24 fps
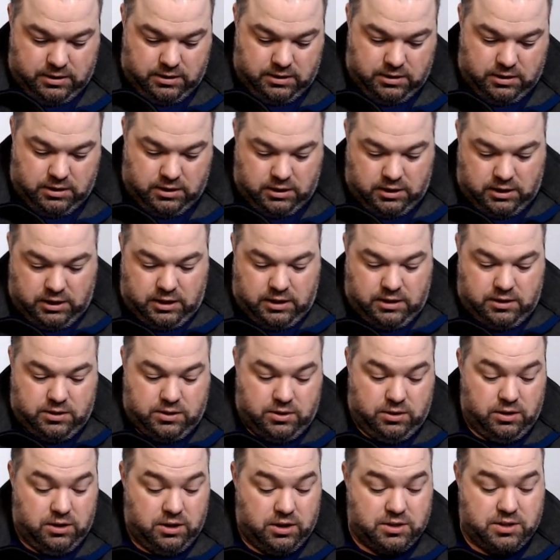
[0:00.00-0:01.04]
Alright,
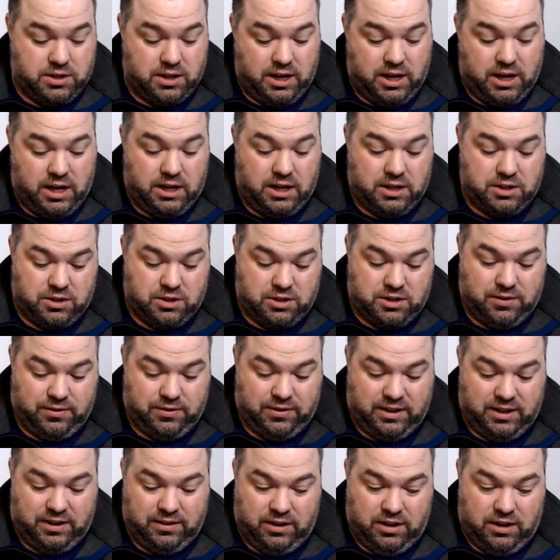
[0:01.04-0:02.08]
so there's a
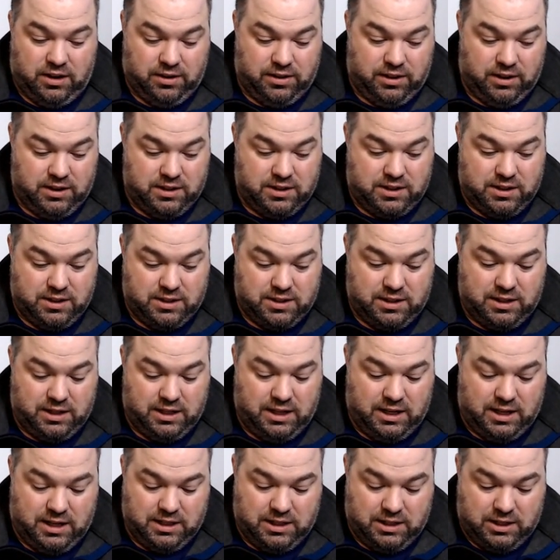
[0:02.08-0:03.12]
certificate of authenticity
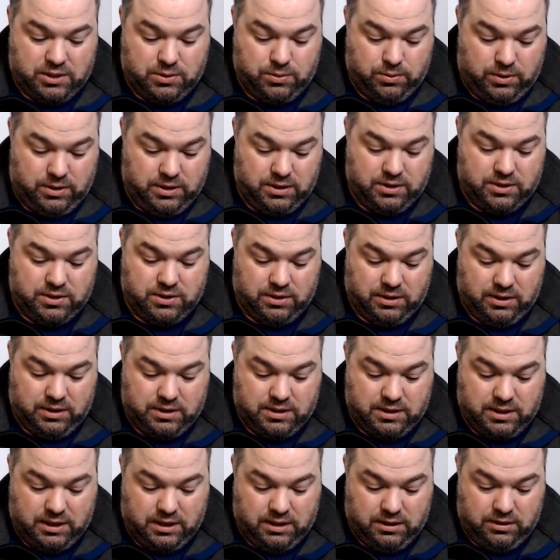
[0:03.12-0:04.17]
on this one, so
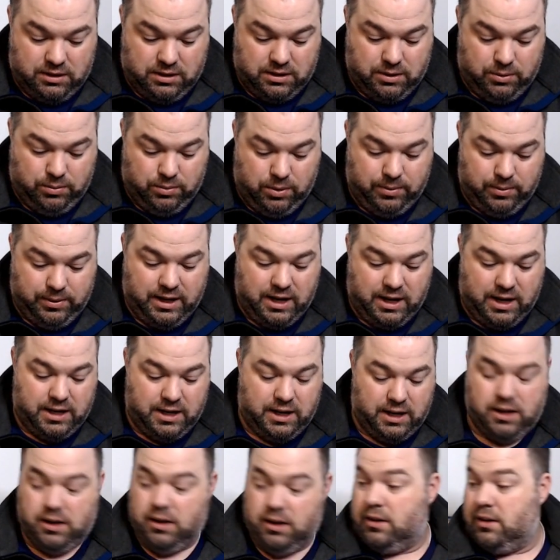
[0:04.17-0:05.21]
let's take a look at what we got
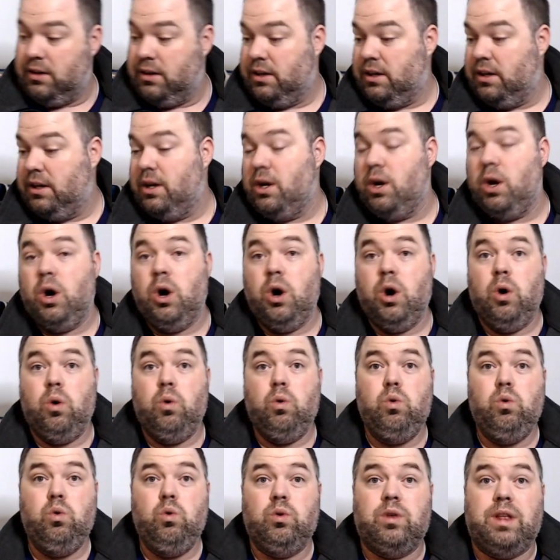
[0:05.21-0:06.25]
here.
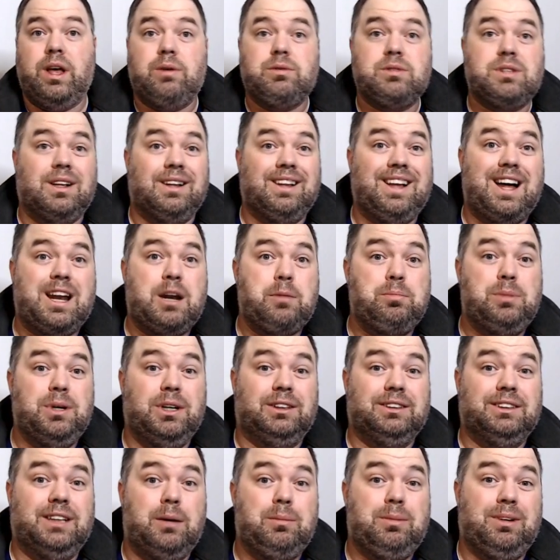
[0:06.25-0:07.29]
Ooh, that was a lot of
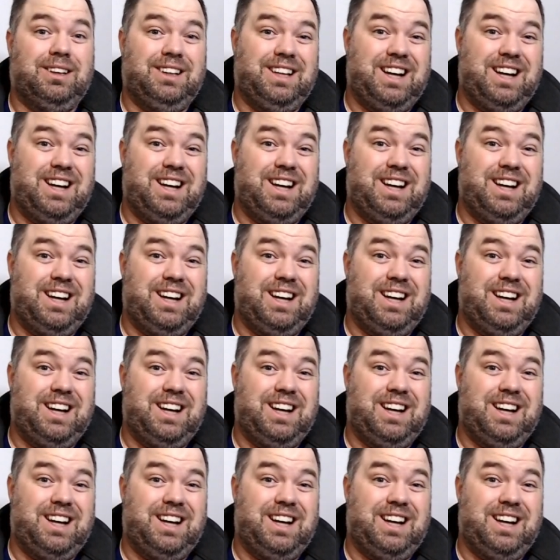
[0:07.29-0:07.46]
build-up.